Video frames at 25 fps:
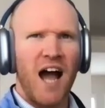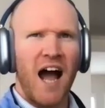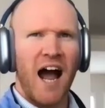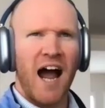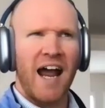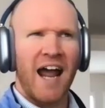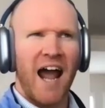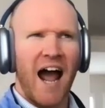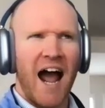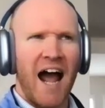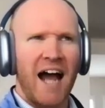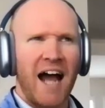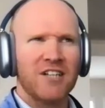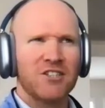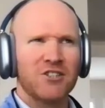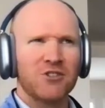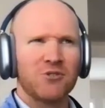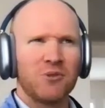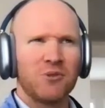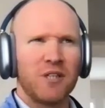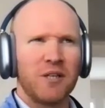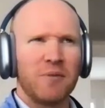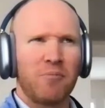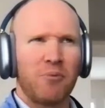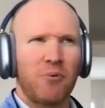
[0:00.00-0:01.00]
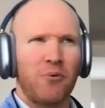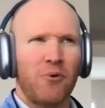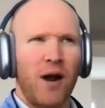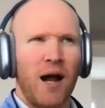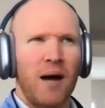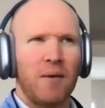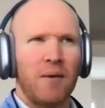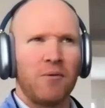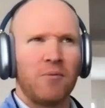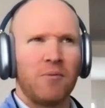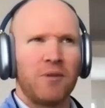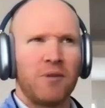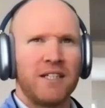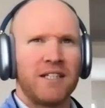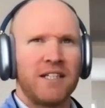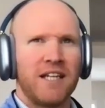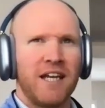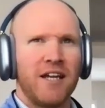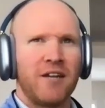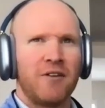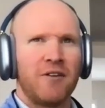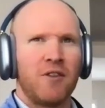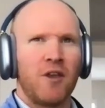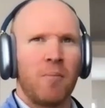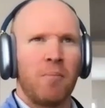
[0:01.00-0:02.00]
I actually probably
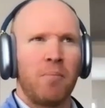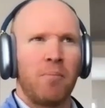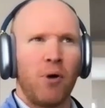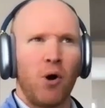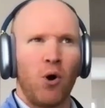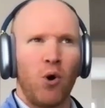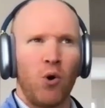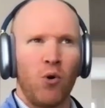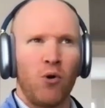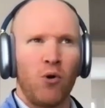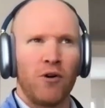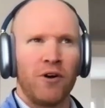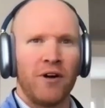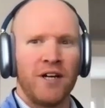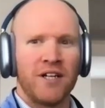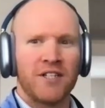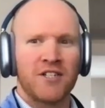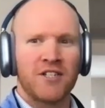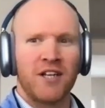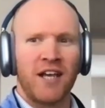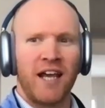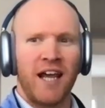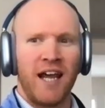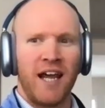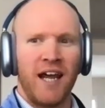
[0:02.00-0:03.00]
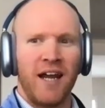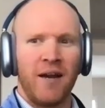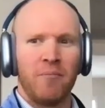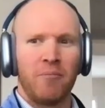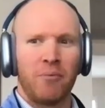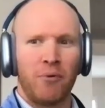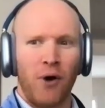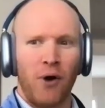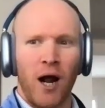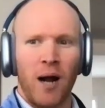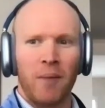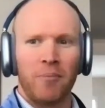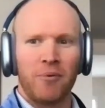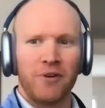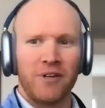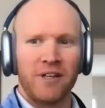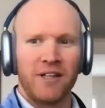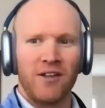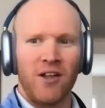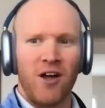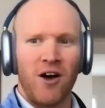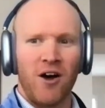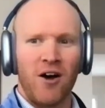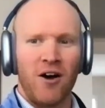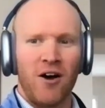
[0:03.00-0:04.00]
did the poorest in property
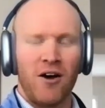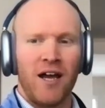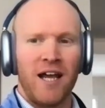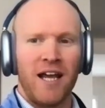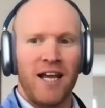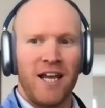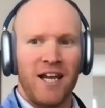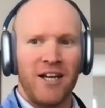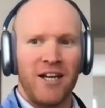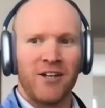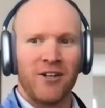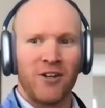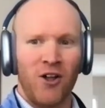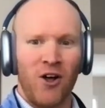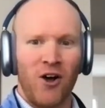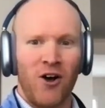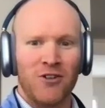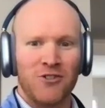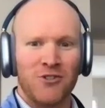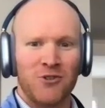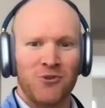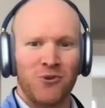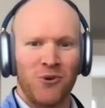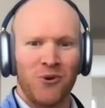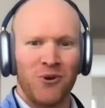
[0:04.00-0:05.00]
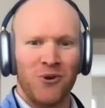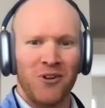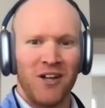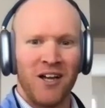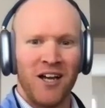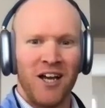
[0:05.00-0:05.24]
law in law school.